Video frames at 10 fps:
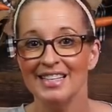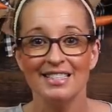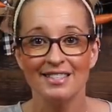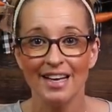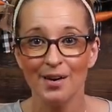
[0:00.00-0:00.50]

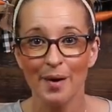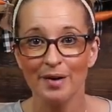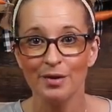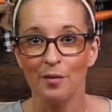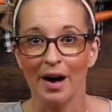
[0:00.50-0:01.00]
Stick
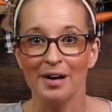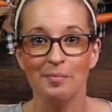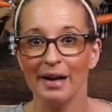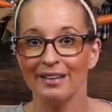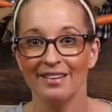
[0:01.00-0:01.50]
around a while
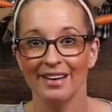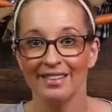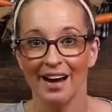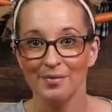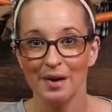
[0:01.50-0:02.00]
by clicking
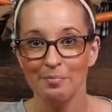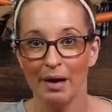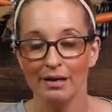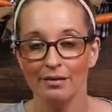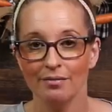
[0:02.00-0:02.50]
that red
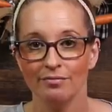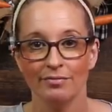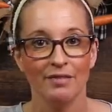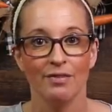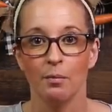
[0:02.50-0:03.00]
button
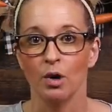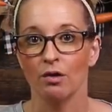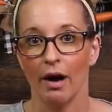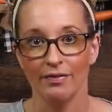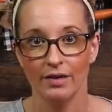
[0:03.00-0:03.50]
for more
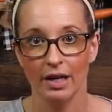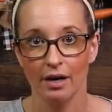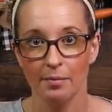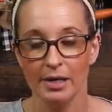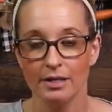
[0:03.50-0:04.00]
crafting
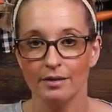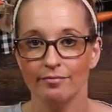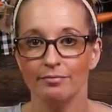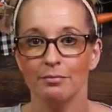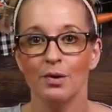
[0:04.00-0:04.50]
on a budget,
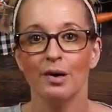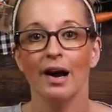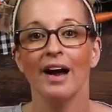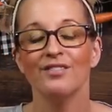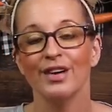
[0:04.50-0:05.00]
more
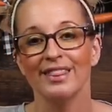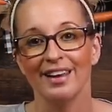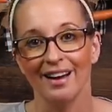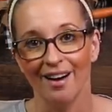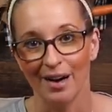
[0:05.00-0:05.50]

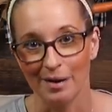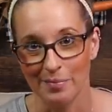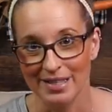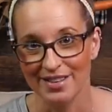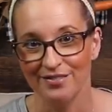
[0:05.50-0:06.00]
everything on a
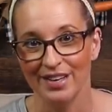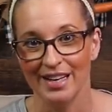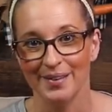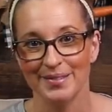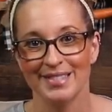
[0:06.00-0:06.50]
budget
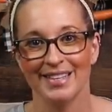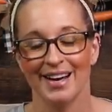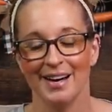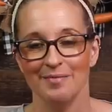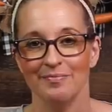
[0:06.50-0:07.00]
videos to
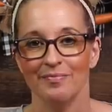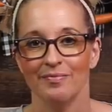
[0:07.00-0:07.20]
come.